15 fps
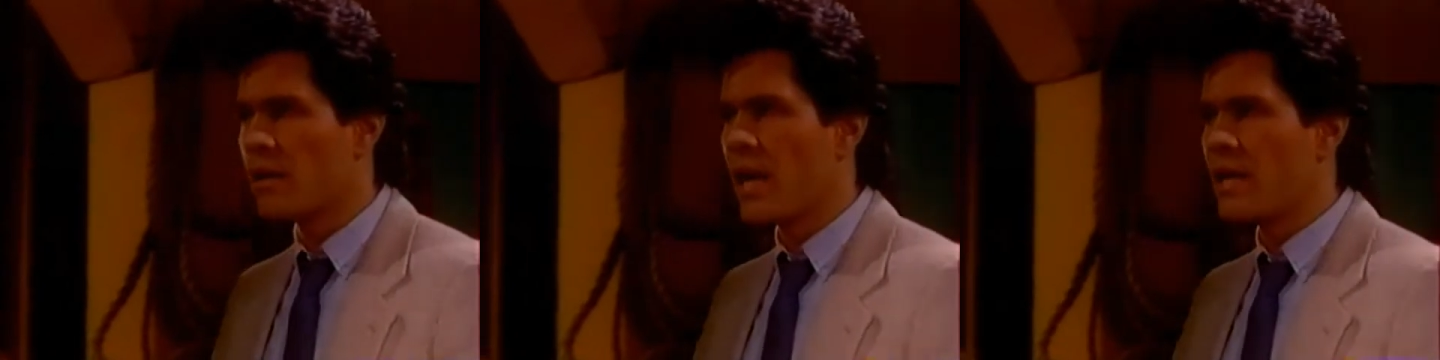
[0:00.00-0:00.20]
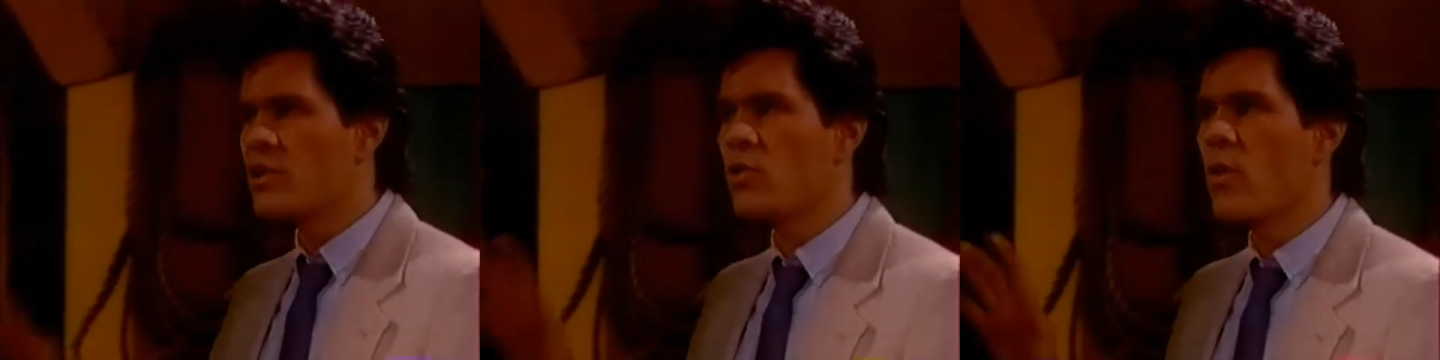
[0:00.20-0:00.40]
of
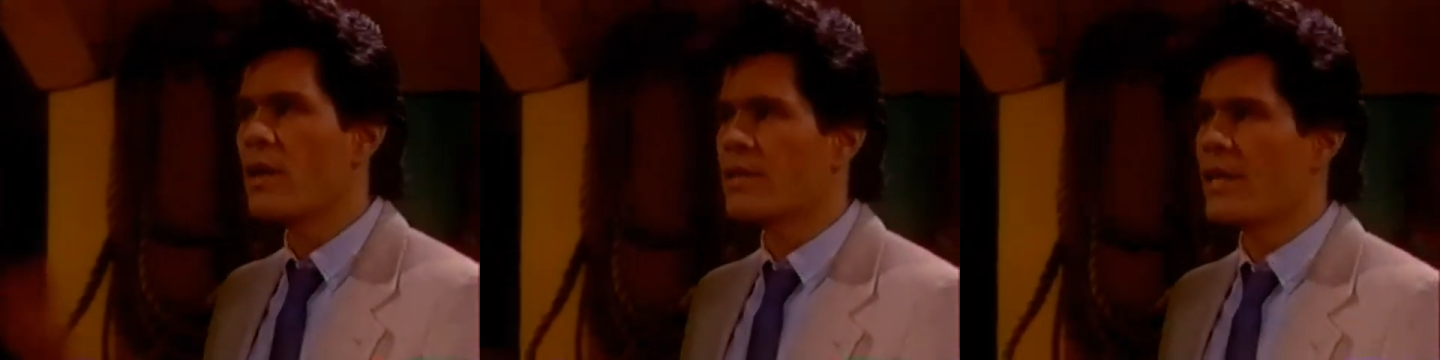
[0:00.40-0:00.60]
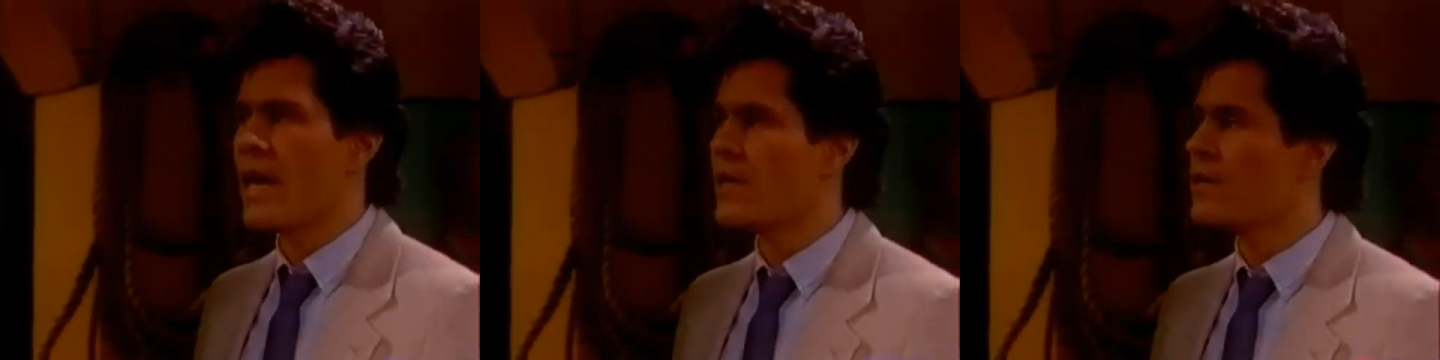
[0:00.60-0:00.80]
line, too hot
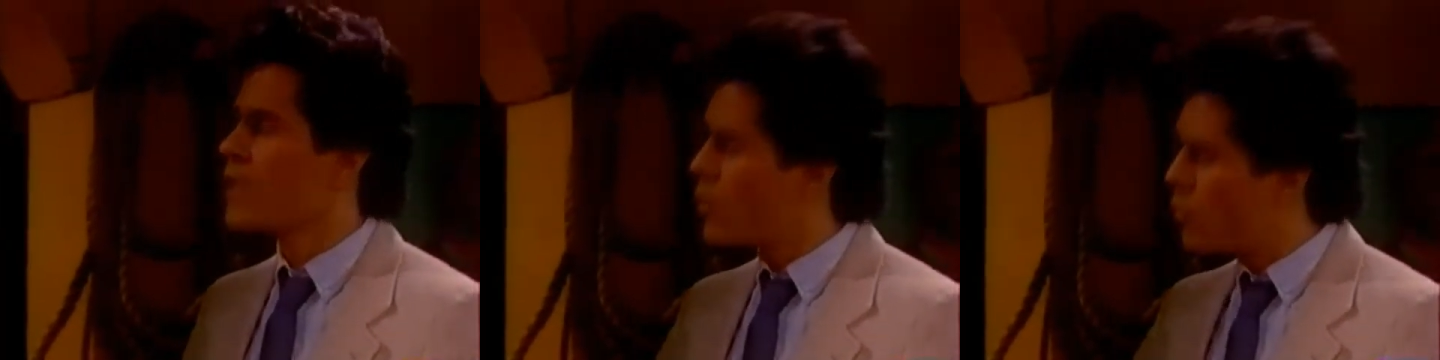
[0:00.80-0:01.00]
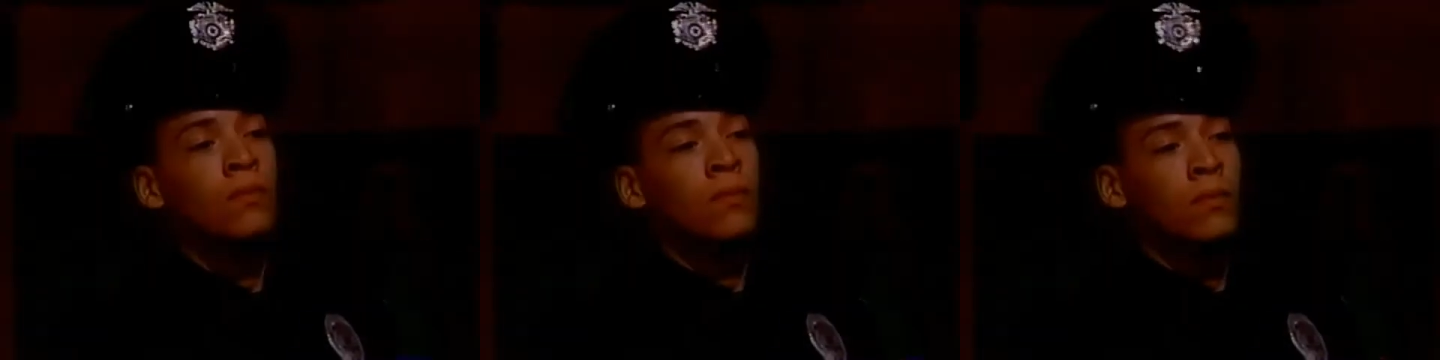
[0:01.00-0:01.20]
to handle,
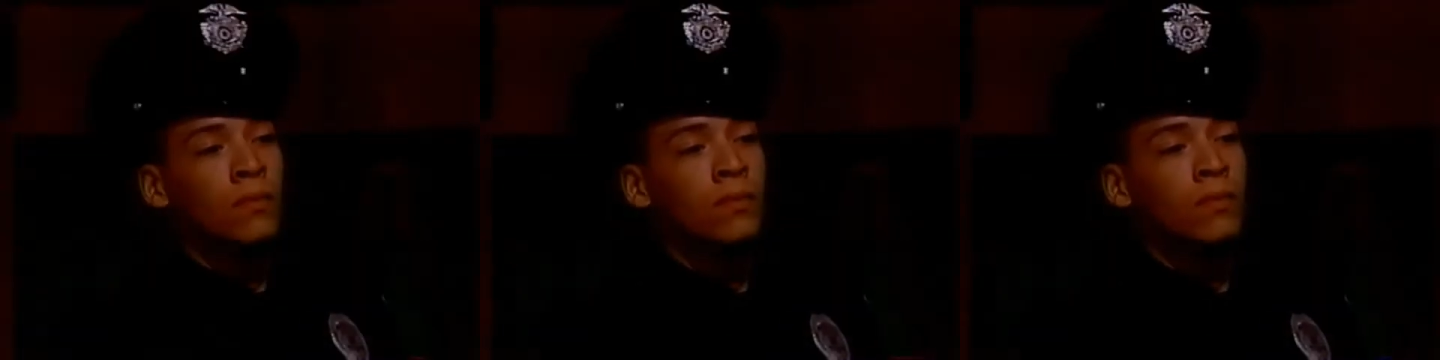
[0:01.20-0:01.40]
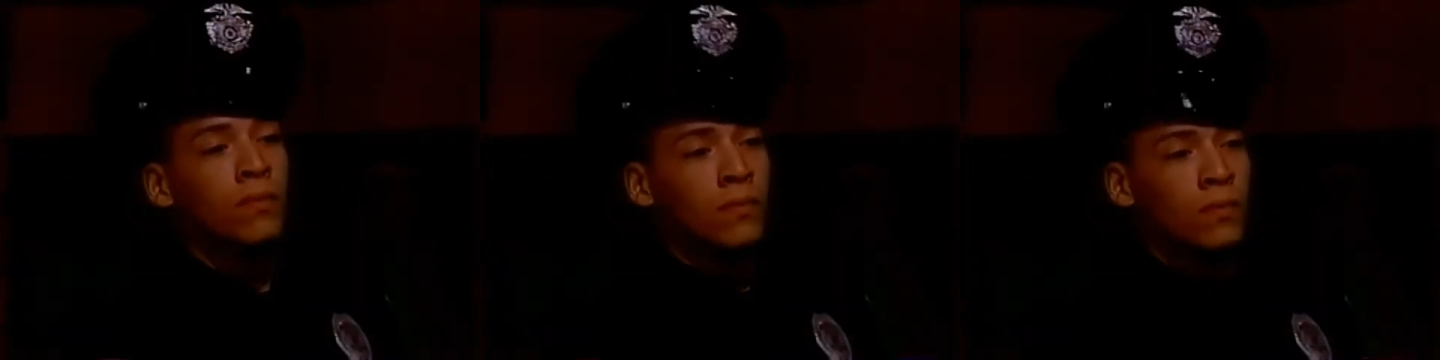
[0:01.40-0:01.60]
I want him
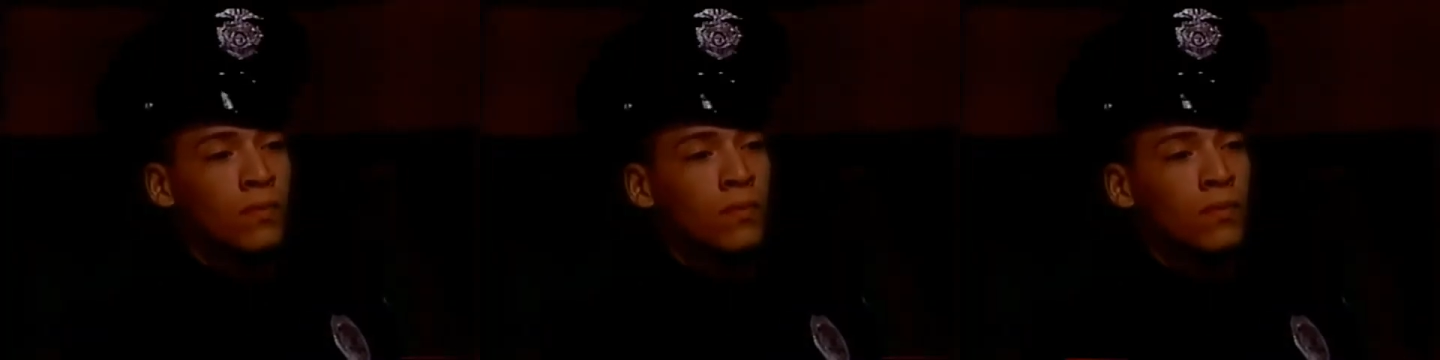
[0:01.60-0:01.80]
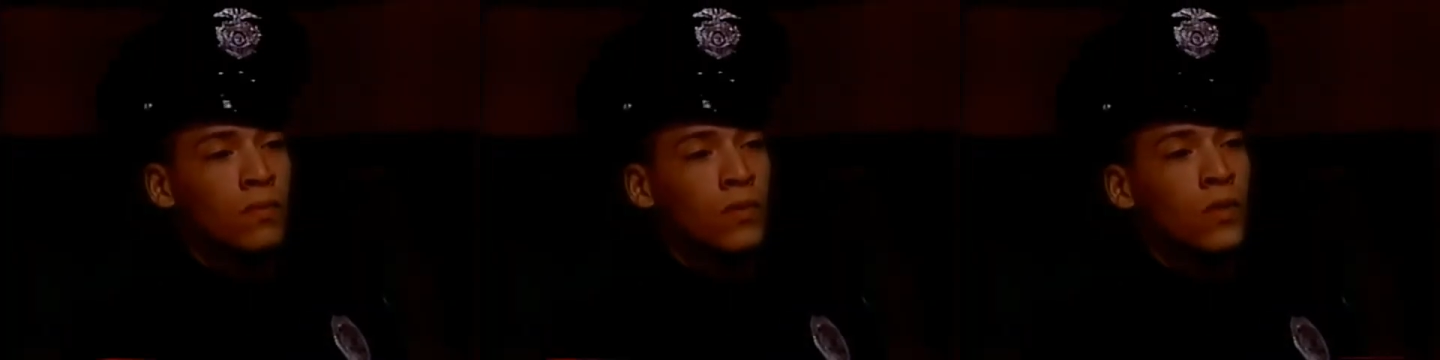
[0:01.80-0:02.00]
brought
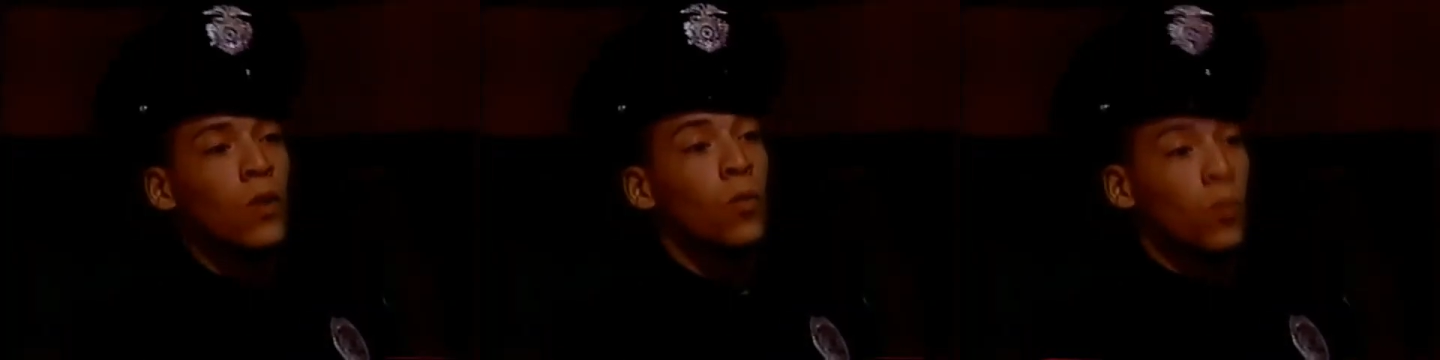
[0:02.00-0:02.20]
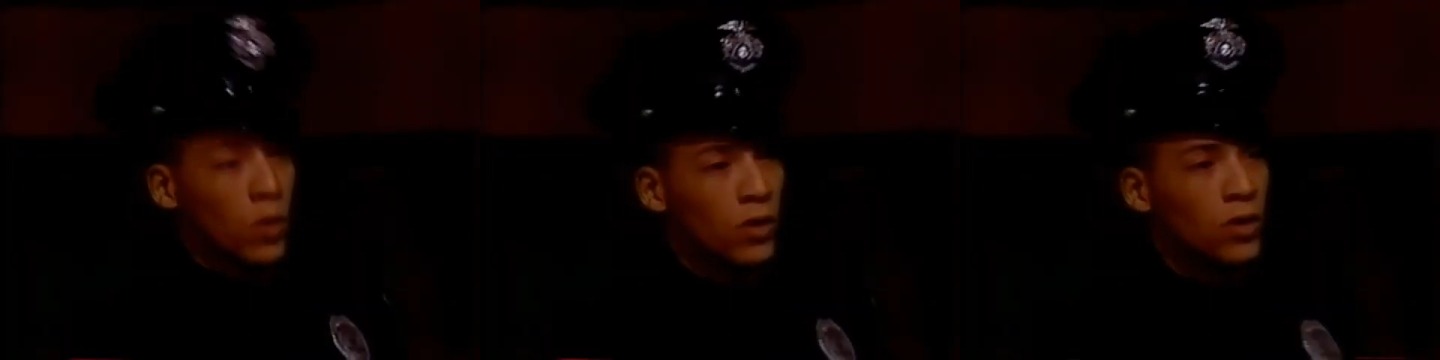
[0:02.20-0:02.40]

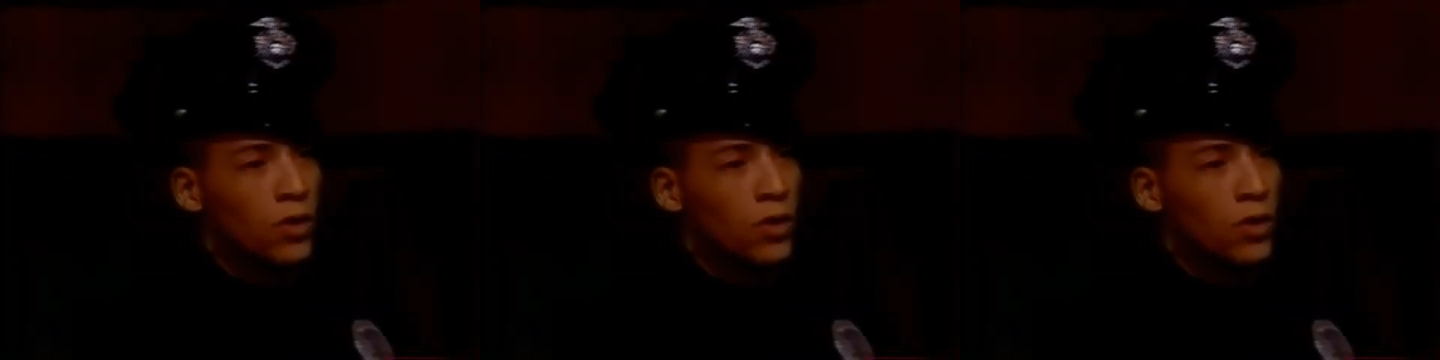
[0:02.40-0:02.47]
in. Will